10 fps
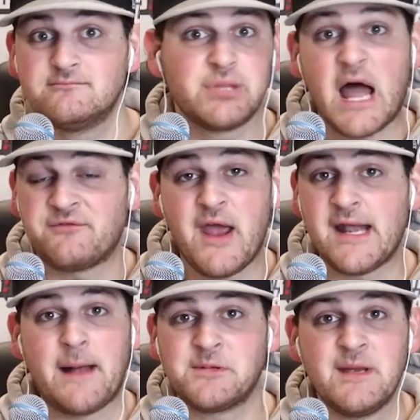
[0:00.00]
Blind
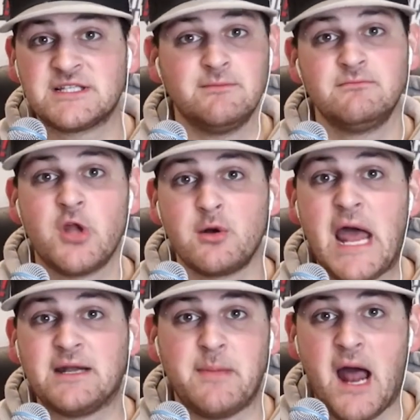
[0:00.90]
fan optimism? No
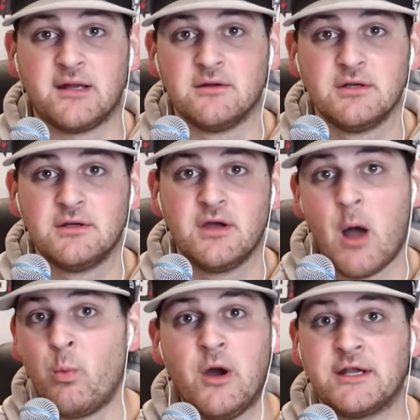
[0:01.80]
doubt about it.
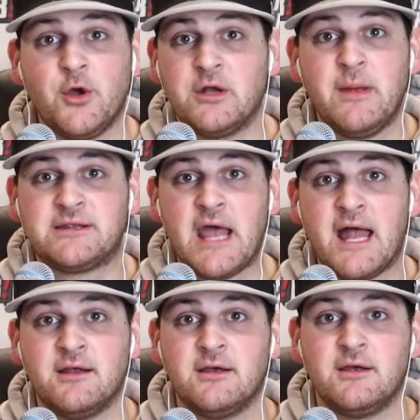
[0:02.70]
I'm willing to admit
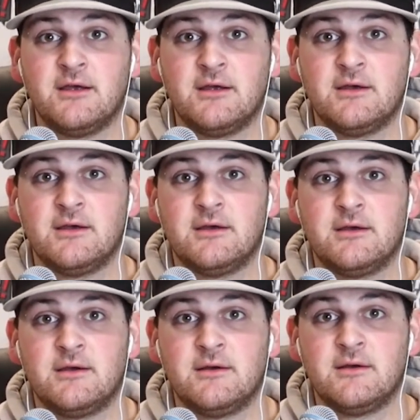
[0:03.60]
that.
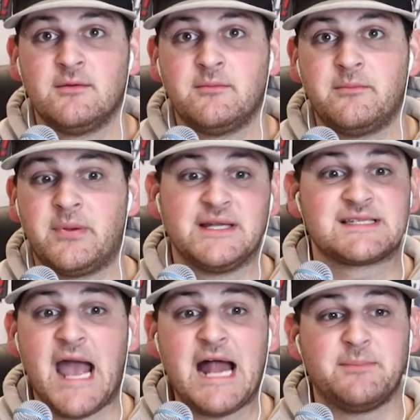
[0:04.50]
But
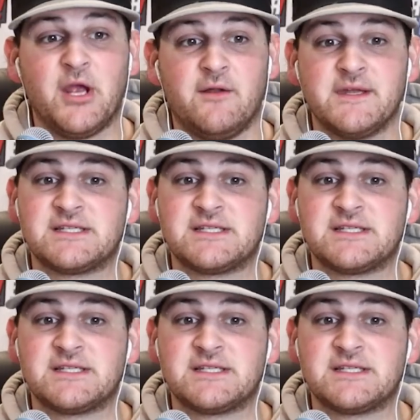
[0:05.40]
it's got to be on the